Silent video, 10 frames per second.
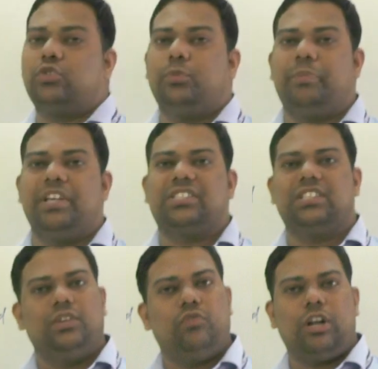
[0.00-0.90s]
So
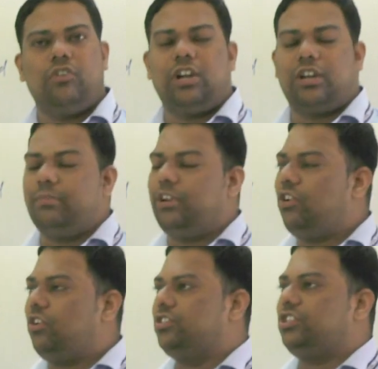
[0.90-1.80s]
basic whatever
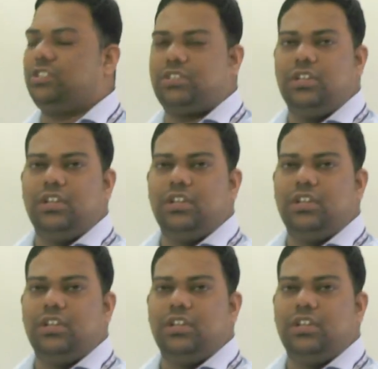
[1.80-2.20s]
terminologies